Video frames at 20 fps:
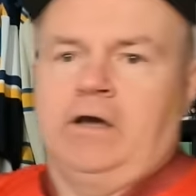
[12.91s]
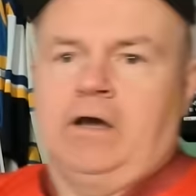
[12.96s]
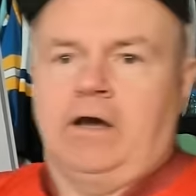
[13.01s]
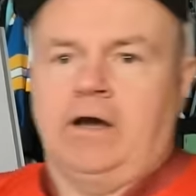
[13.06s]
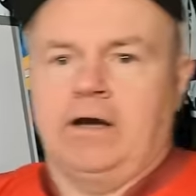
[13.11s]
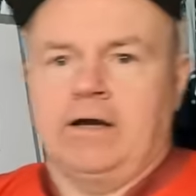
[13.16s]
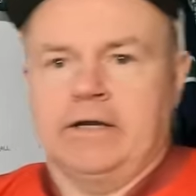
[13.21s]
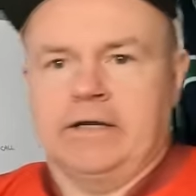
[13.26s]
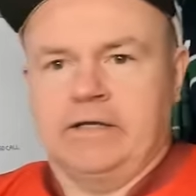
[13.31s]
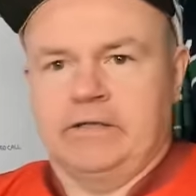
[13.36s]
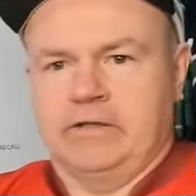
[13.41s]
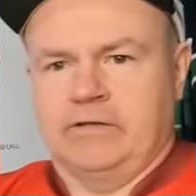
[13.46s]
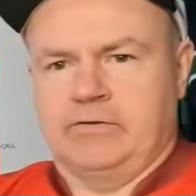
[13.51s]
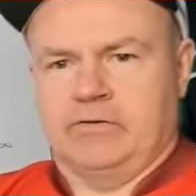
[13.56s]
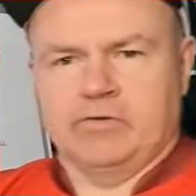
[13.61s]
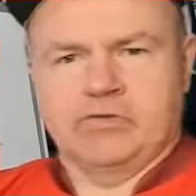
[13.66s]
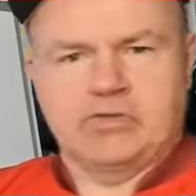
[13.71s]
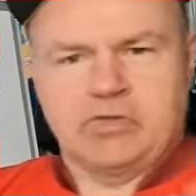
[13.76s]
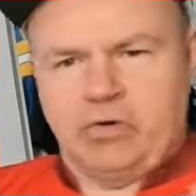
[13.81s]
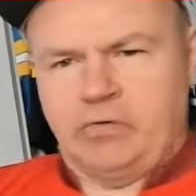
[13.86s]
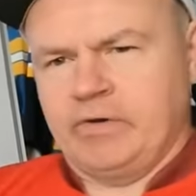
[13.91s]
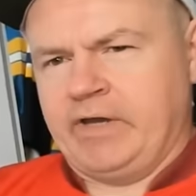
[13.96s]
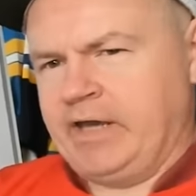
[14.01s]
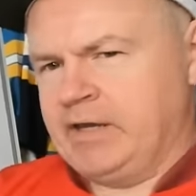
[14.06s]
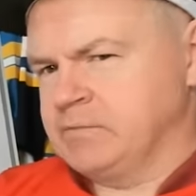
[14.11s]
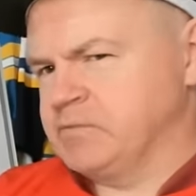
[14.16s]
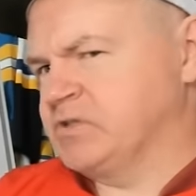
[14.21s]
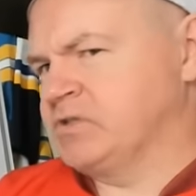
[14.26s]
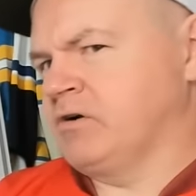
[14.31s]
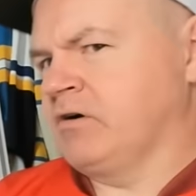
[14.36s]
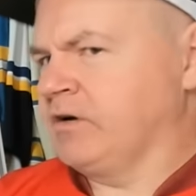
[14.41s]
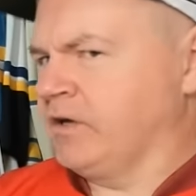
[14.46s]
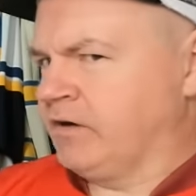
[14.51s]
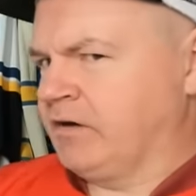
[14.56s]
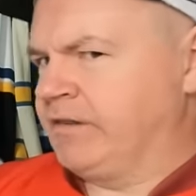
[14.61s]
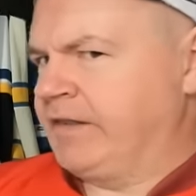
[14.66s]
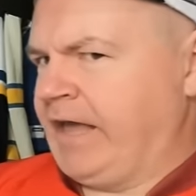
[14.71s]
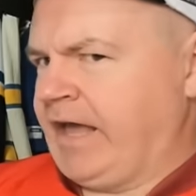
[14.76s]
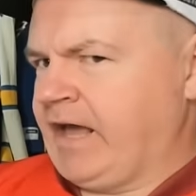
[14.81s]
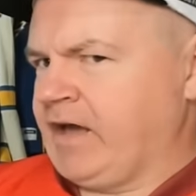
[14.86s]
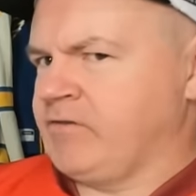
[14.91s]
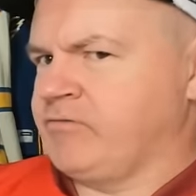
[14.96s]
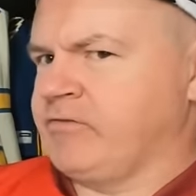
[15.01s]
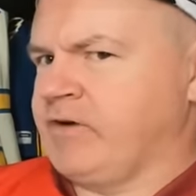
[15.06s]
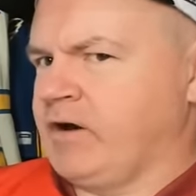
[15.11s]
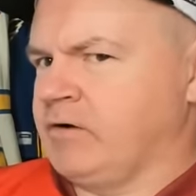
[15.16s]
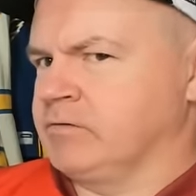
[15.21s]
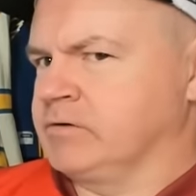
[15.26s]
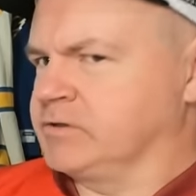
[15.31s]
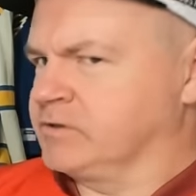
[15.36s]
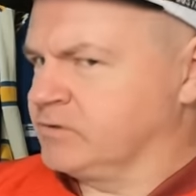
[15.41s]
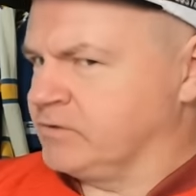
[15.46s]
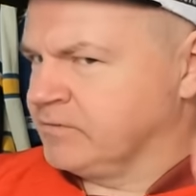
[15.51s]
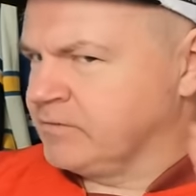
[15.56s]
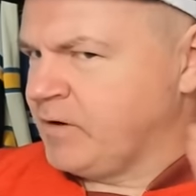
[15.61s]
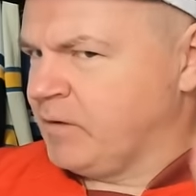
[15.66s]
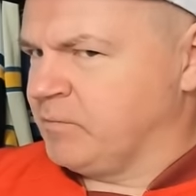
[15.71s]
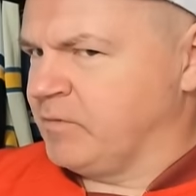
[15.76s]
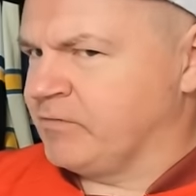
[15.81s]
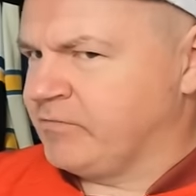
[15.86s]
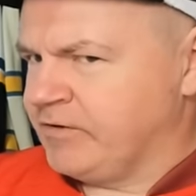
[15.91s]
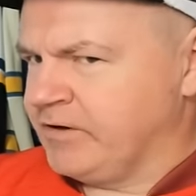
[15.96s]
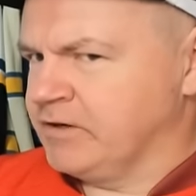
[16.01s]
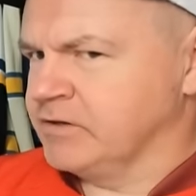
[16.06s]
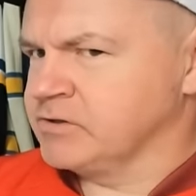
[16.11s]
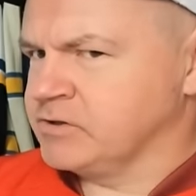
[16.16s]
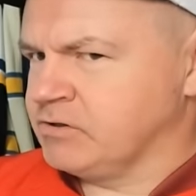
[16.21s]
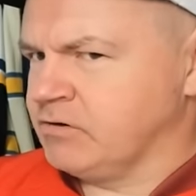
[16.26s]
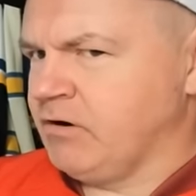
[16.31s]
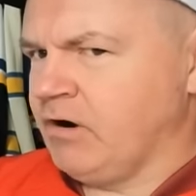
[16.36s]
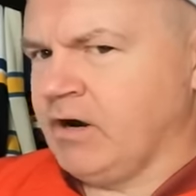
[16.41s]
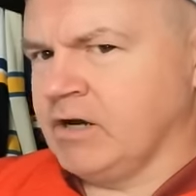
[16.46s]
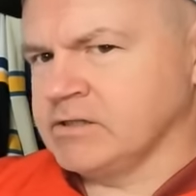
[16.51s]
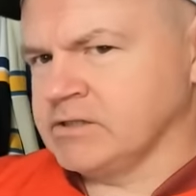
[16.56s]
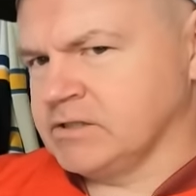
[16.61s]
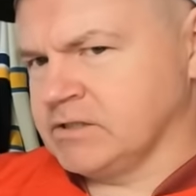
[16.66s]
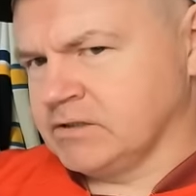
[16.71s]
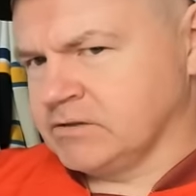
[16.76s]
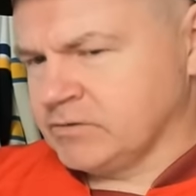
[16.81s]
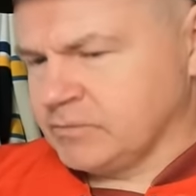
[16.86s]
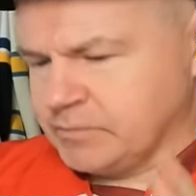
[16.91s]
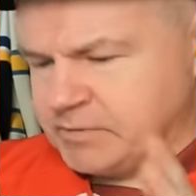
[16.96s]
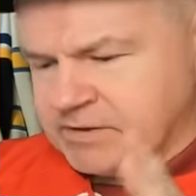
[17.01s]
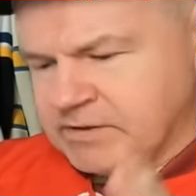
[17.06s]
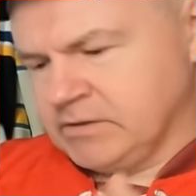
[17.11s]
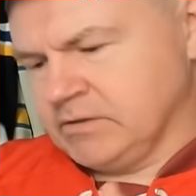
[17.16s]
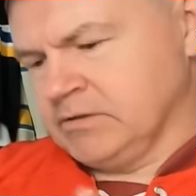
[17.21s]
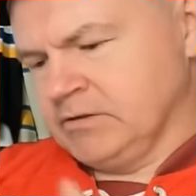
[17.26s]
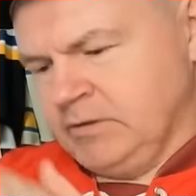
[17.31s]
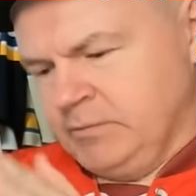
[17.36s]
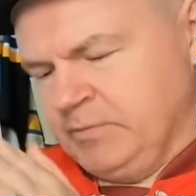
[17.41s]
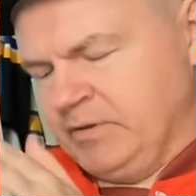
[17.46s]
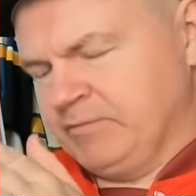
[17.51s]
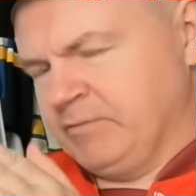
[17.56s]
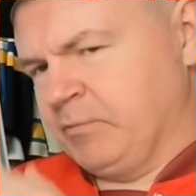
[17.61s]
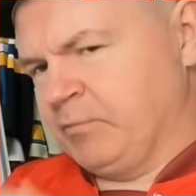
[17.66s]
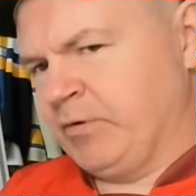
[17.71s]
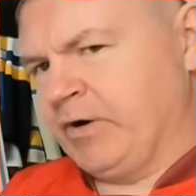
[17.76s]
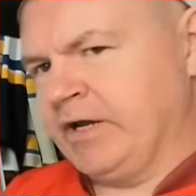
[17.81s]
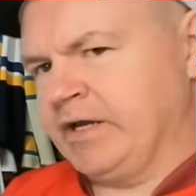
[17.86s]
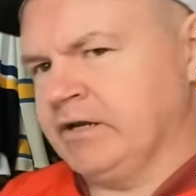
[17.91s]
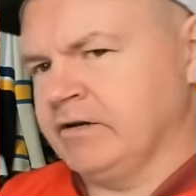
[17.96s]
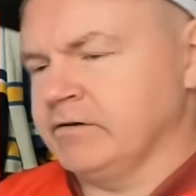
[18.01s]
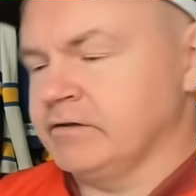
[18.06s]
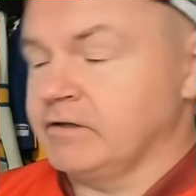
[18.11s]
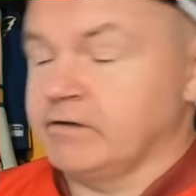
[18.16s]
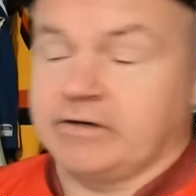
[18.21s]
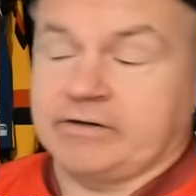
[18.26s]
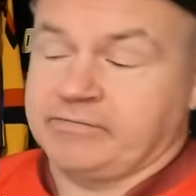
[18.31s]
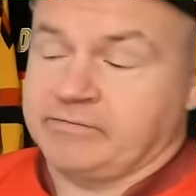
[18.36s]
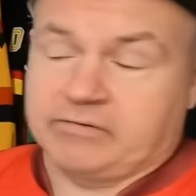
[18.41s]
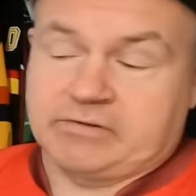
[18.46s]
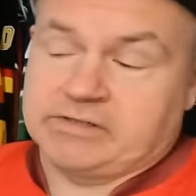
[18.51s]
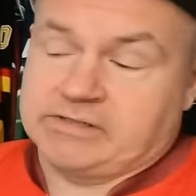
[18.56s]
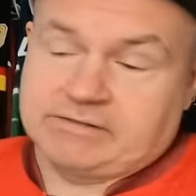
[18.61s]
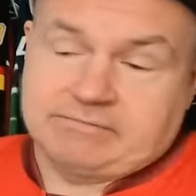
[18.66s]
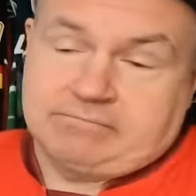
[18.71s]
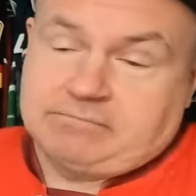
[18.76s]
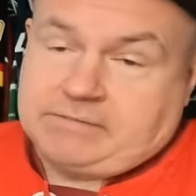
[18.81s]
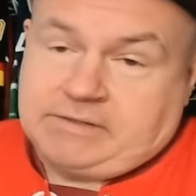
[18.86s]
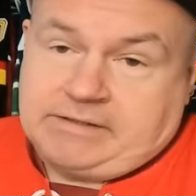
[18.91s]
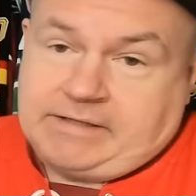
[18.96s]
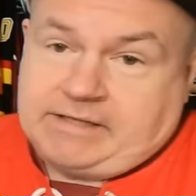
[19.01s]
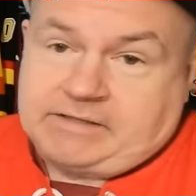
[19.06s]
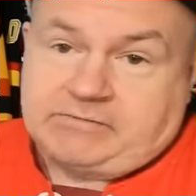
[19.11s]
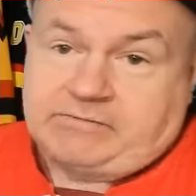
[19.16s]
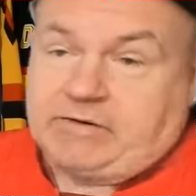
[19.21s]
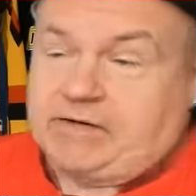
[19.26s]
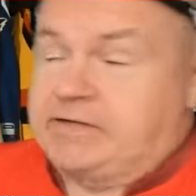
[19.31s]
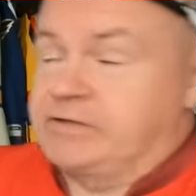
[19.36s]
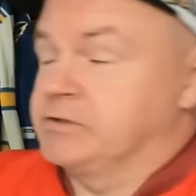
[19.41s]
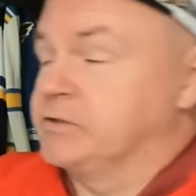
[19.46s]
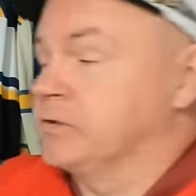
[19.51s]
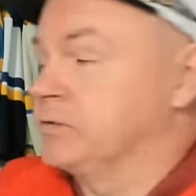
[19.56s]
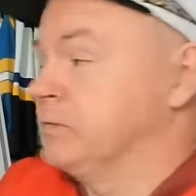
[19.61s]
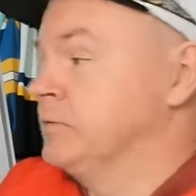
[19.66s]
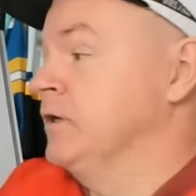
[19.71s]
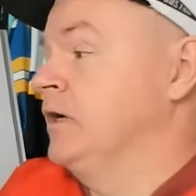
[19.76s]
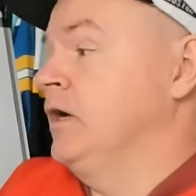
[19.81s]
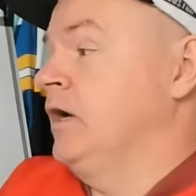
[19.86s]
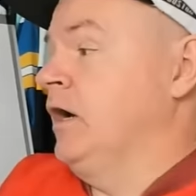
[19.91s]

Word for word: Uh, in that there's no game starting on the half hour. So I've got my fingers crossed that there'll be a little bit of a break here and there. If there isn't, then that's fine too.